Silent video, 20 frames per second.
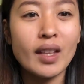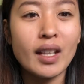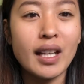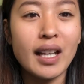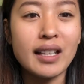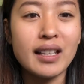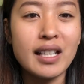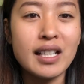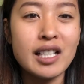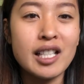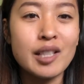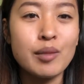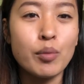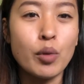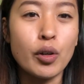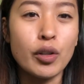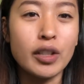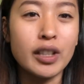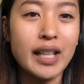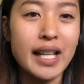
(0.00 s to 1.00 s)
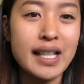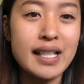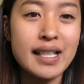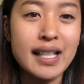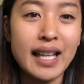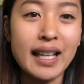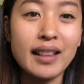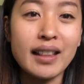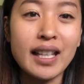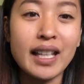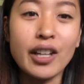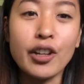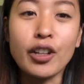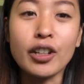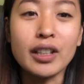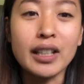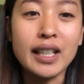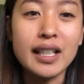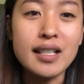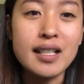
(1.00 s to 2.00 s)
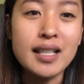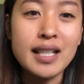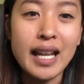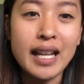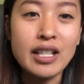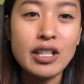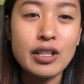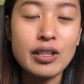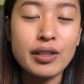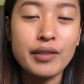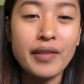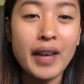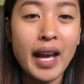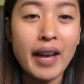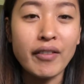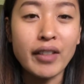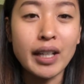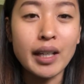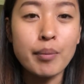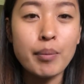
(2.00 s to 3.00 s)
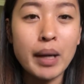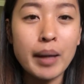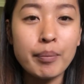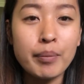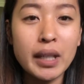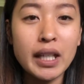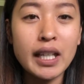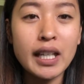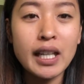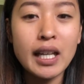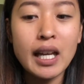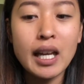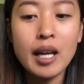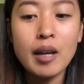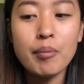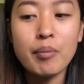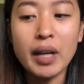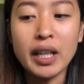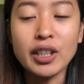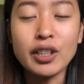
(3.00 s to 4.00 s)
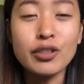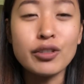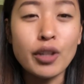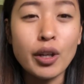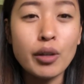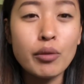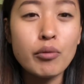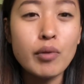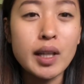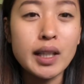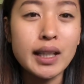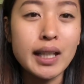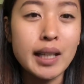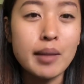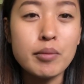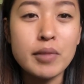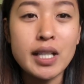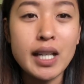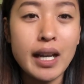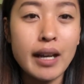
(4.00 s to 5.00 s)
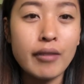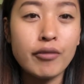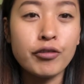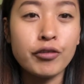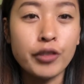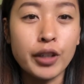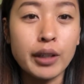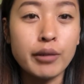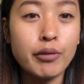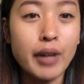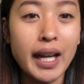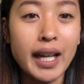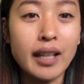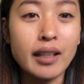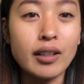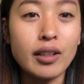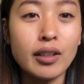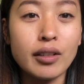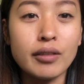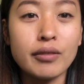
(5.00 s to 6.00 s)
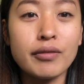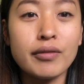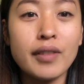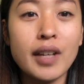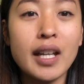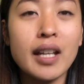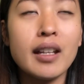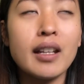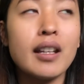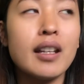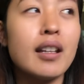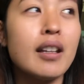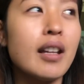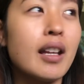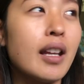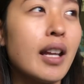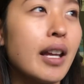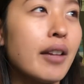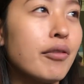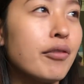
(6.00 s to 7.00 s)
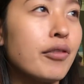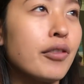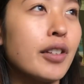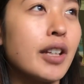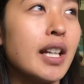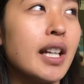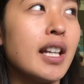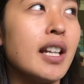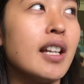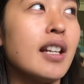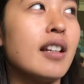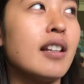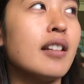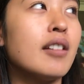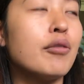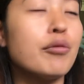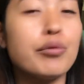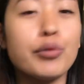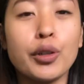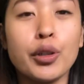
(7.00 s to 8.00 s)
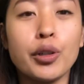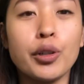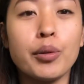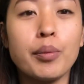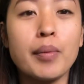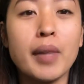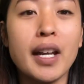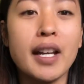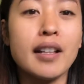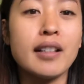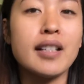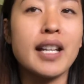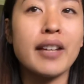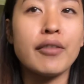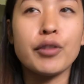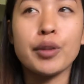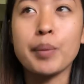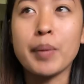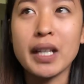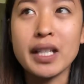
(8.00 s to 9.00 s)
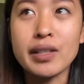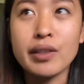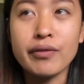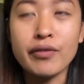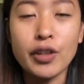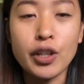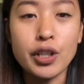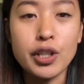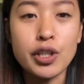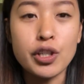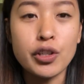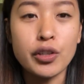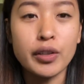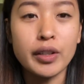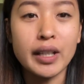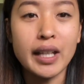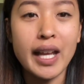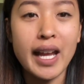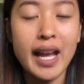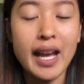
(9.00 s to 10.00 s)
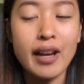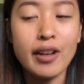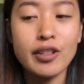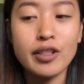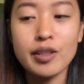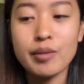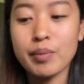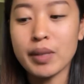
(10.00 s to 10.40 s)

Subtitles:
And this is more or less in the earlier stages of having a puppy, but you don't want them to have free rein of every room and every piece of furniture in the house,